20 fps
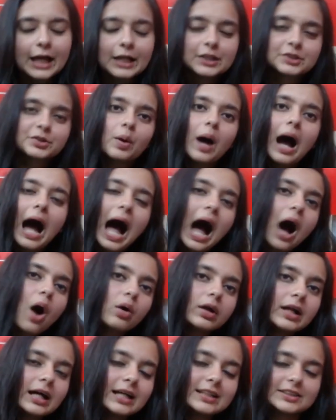So
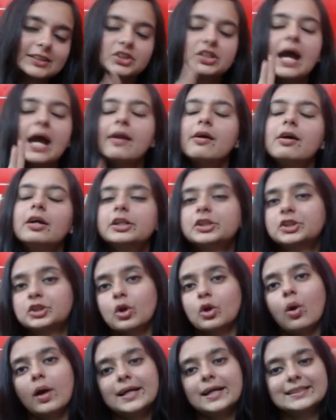how does Gerrard
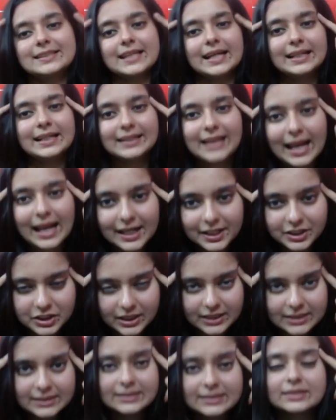show his
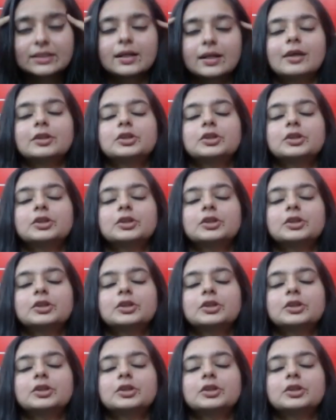intelligence,